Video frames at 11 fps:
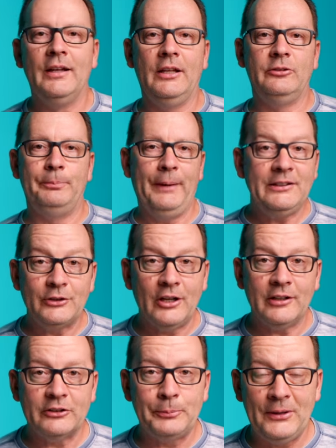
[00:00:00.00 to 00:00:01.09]
is based
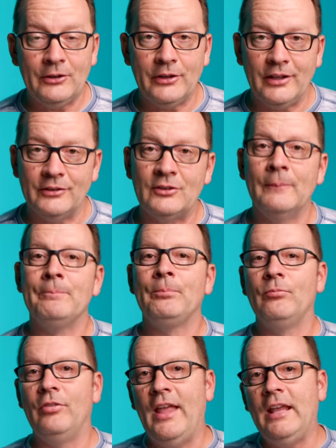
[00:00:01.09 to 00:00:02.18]
on experience,
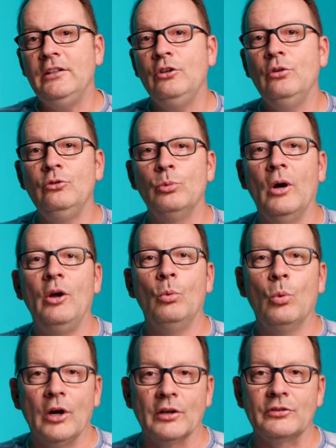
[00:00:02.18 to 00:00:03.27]
they use what
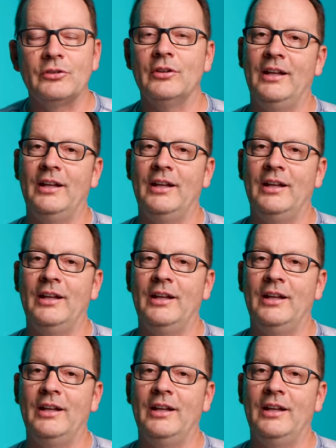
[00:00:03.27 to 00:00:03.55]
works.